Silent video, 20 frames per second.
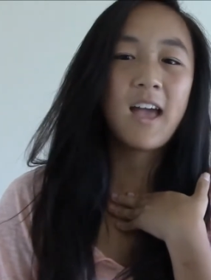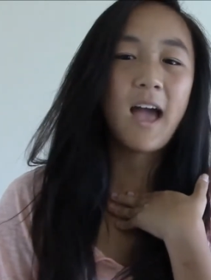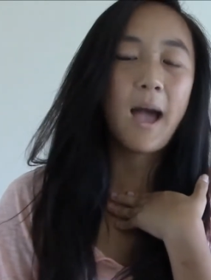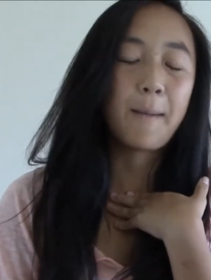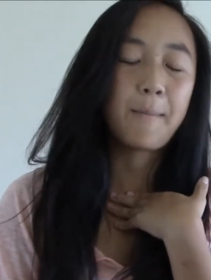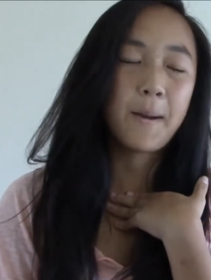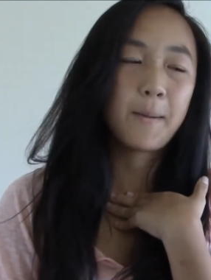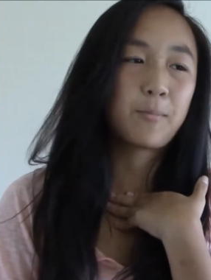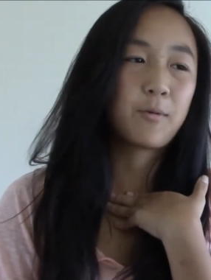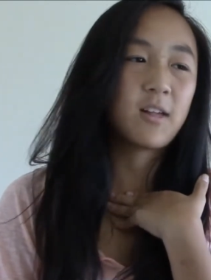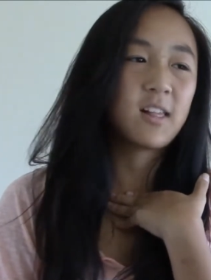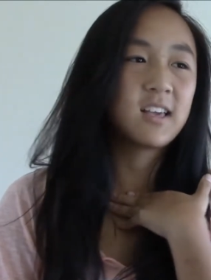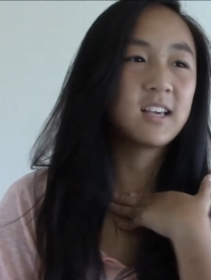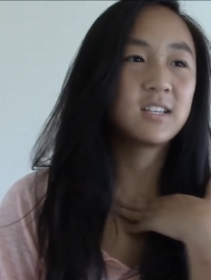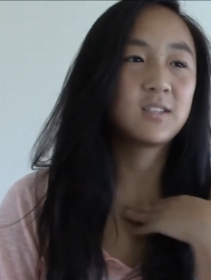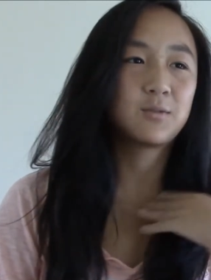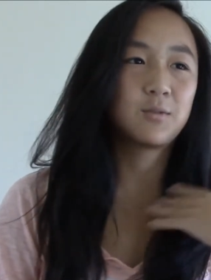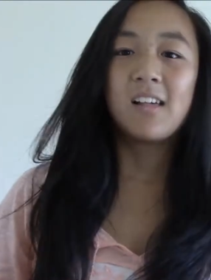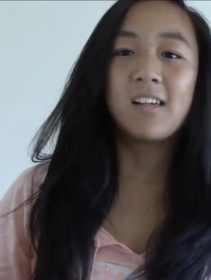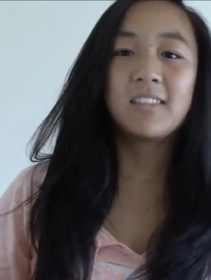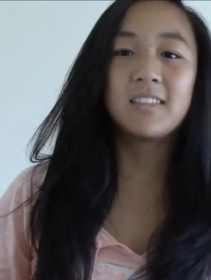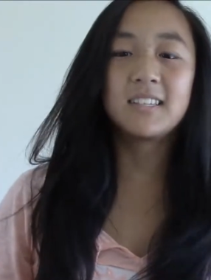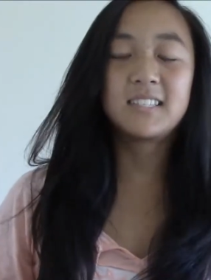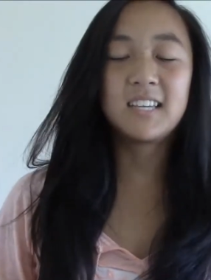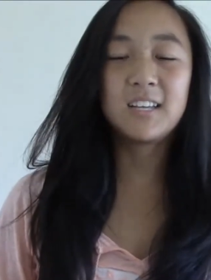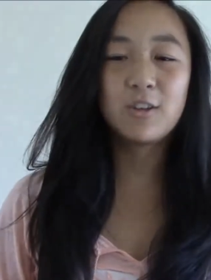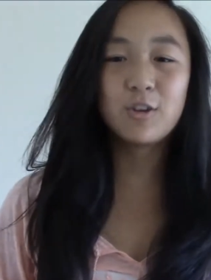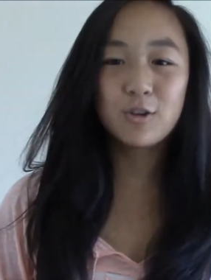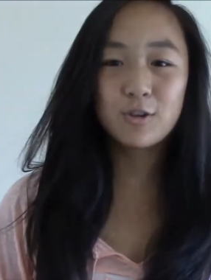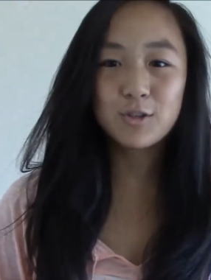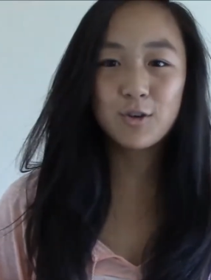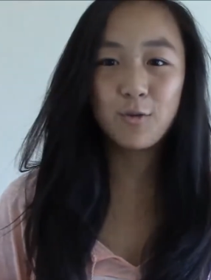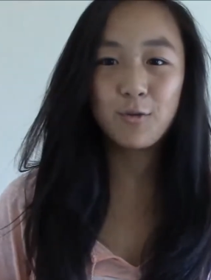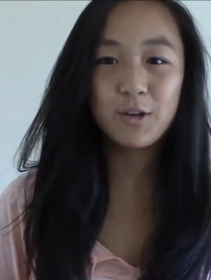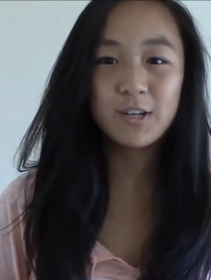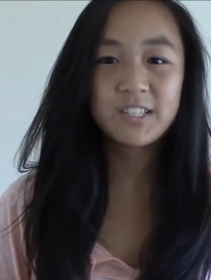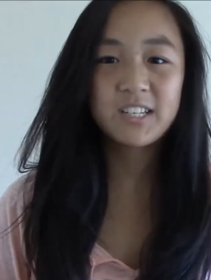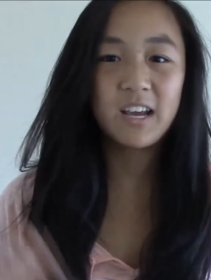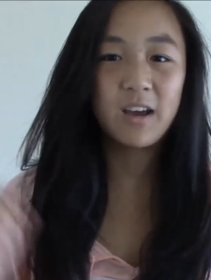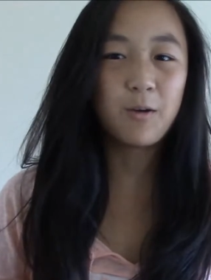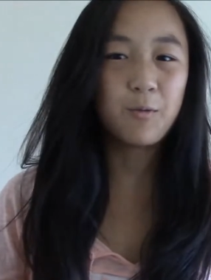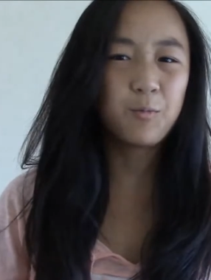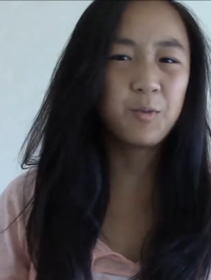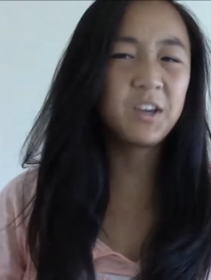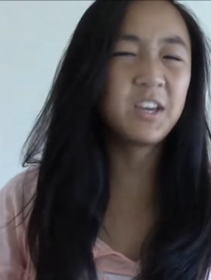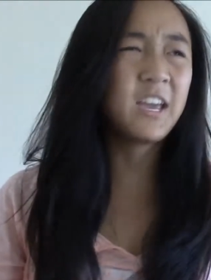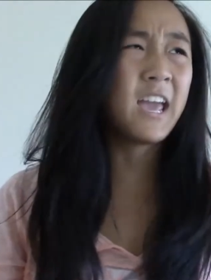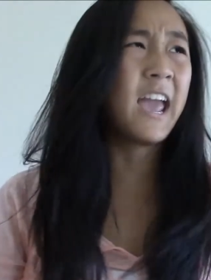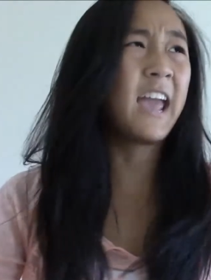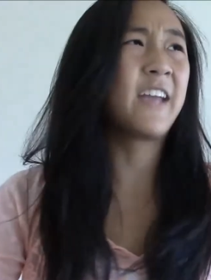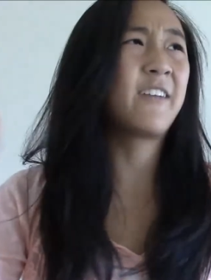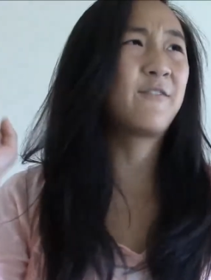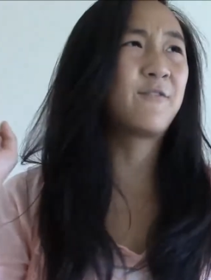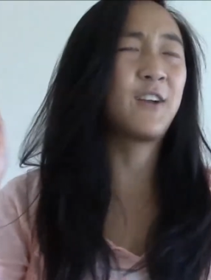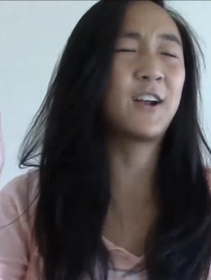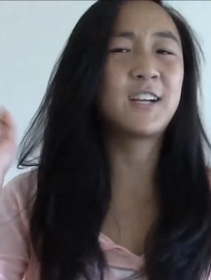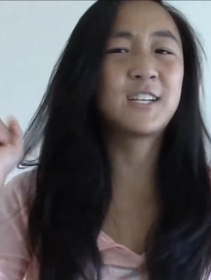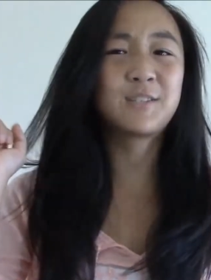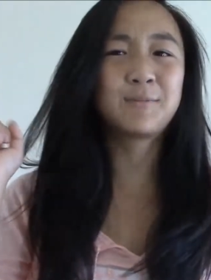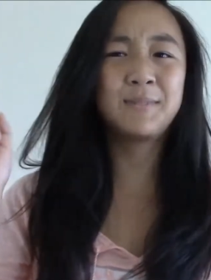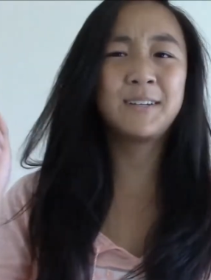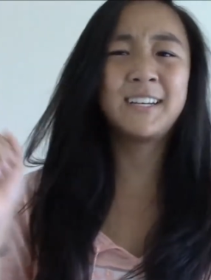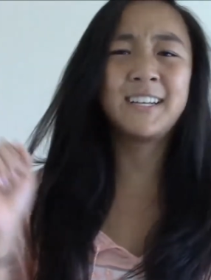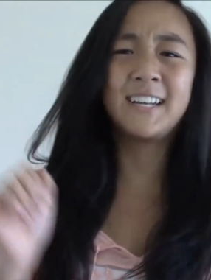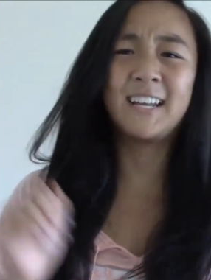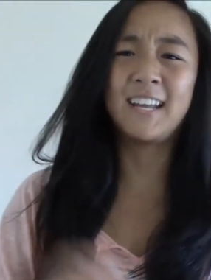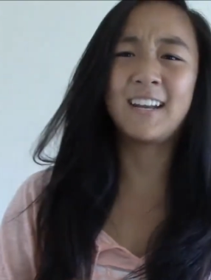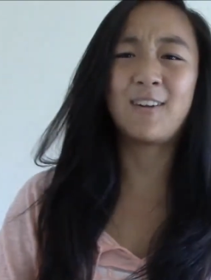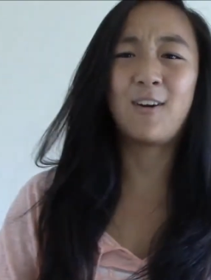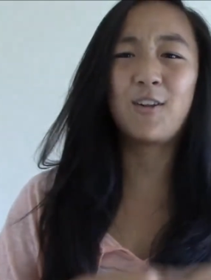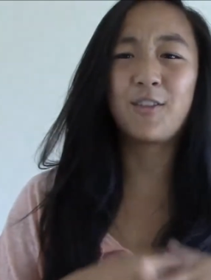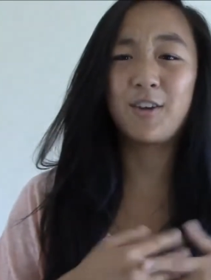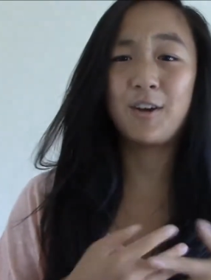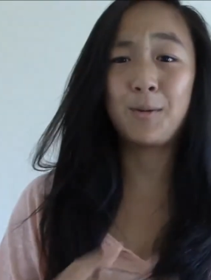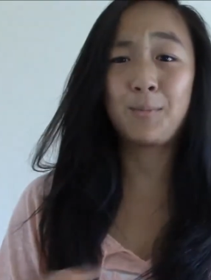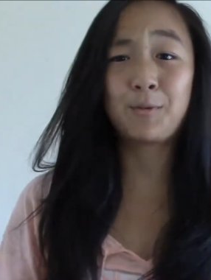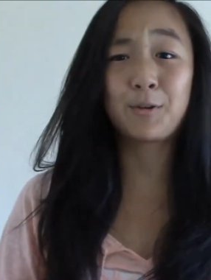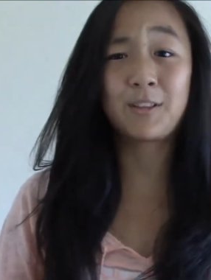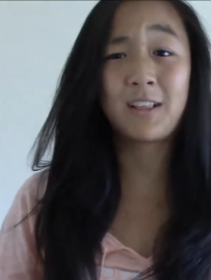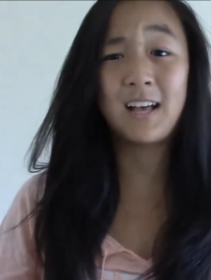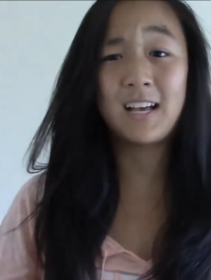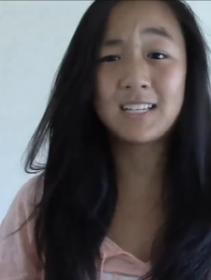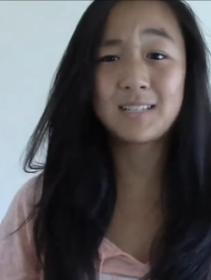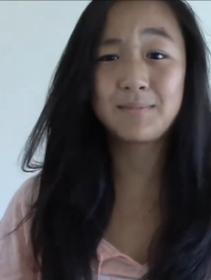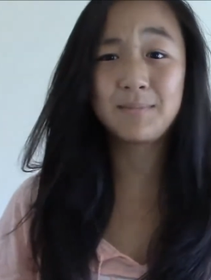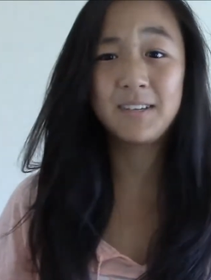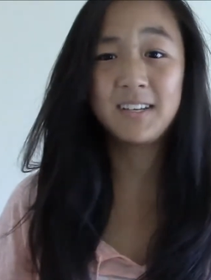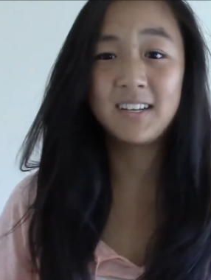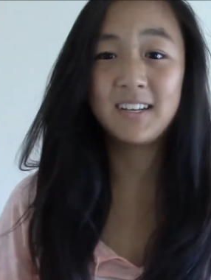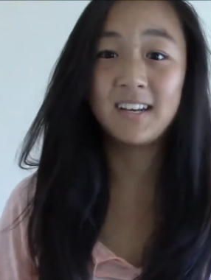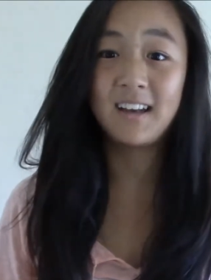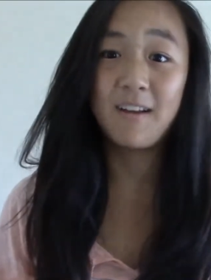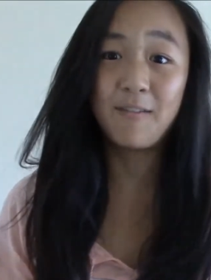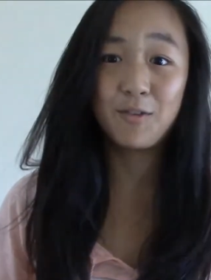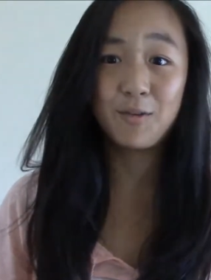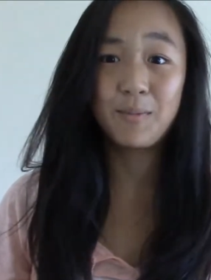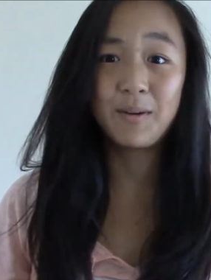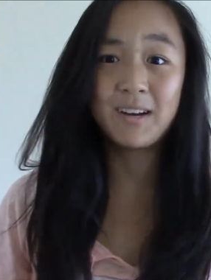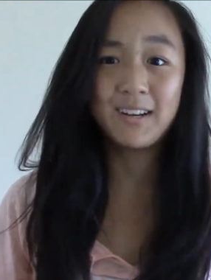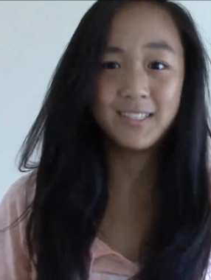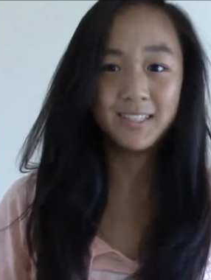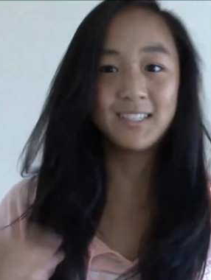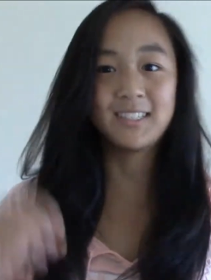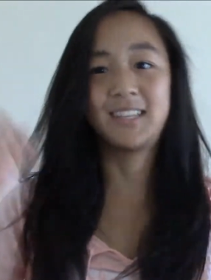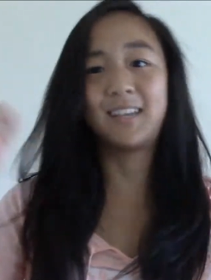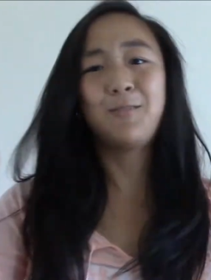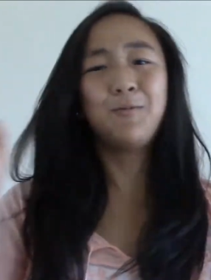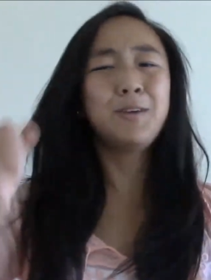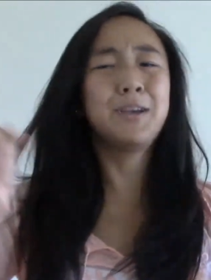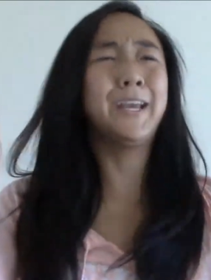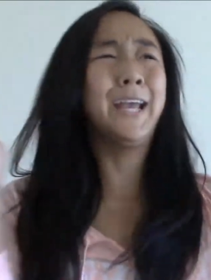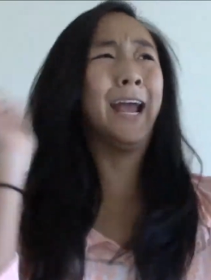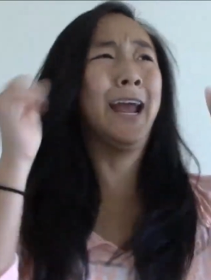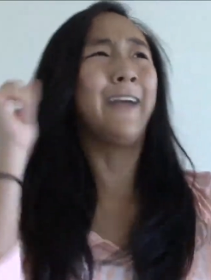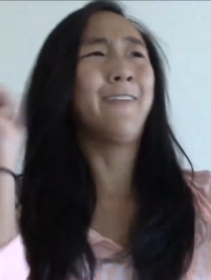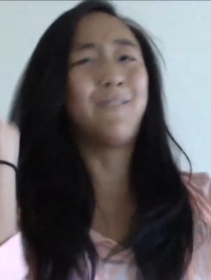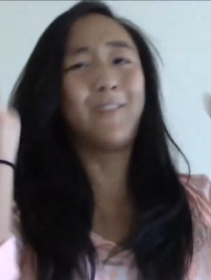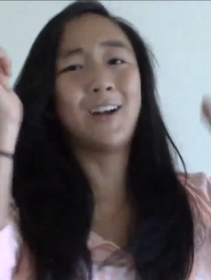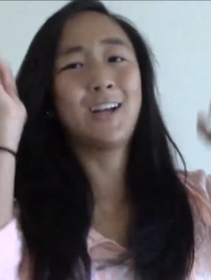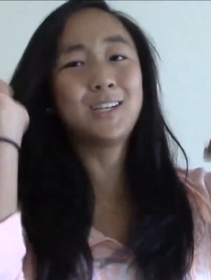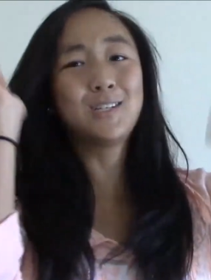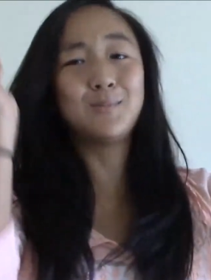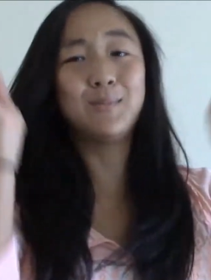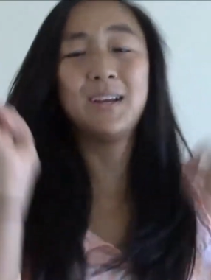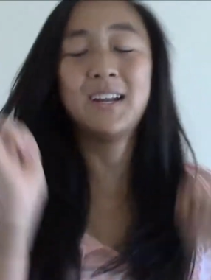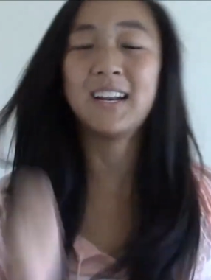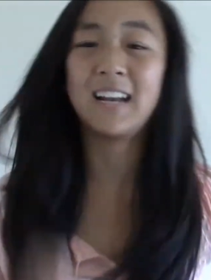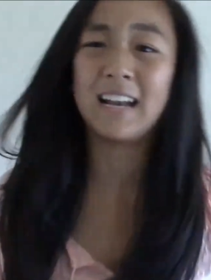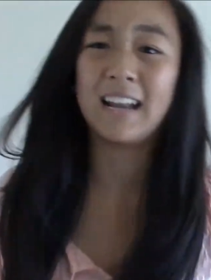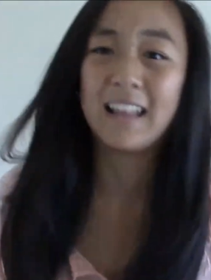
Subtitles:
at pep rallies, the seniors always chant, we hate freshmen, and all the upperclassmen and everybody is just like, we hate freshmen.